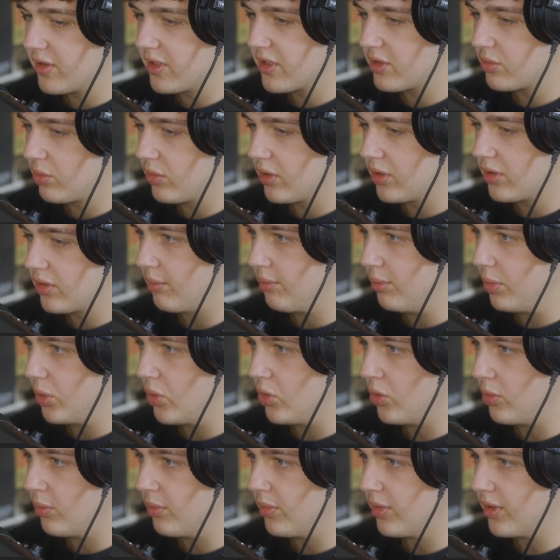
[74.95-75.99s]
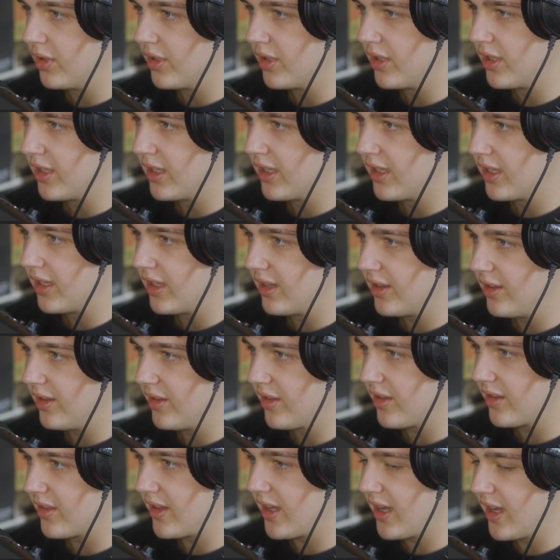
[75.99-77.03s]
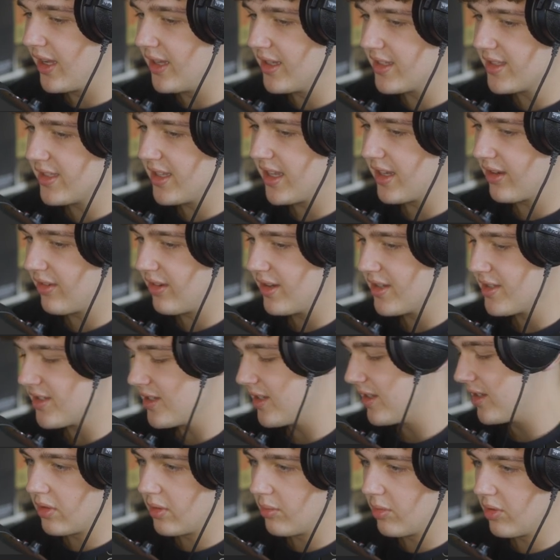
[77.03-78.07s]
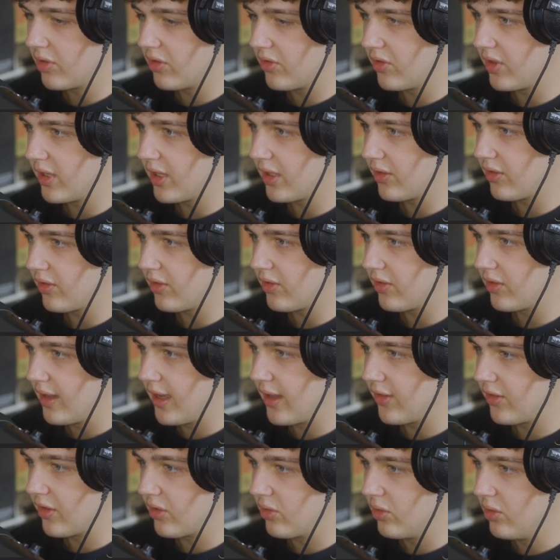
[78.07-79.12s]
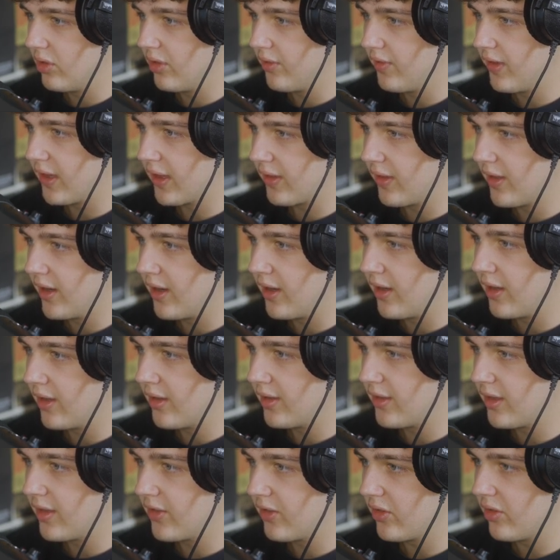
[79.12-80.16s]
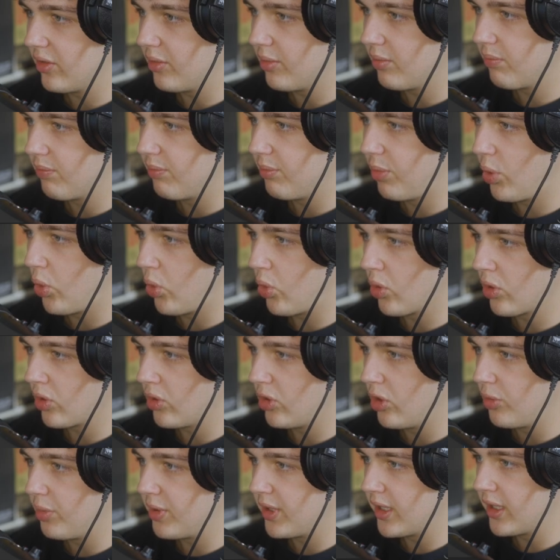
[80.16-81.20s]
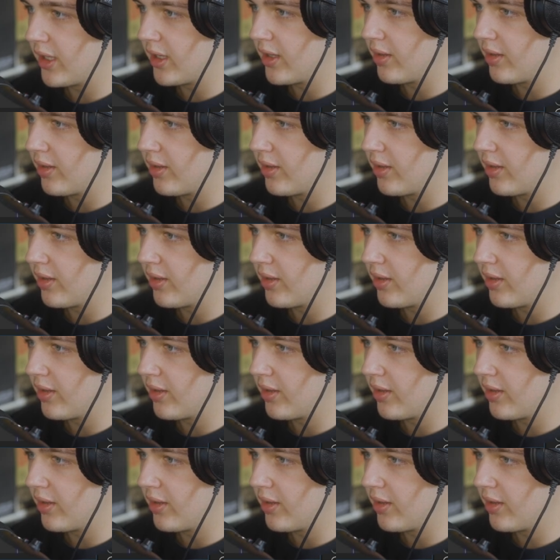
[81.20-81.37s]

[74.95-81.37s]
in this one. Boom, look at that, isn't that crazy? Number 6, that's a cool effect there. Nice little portal opening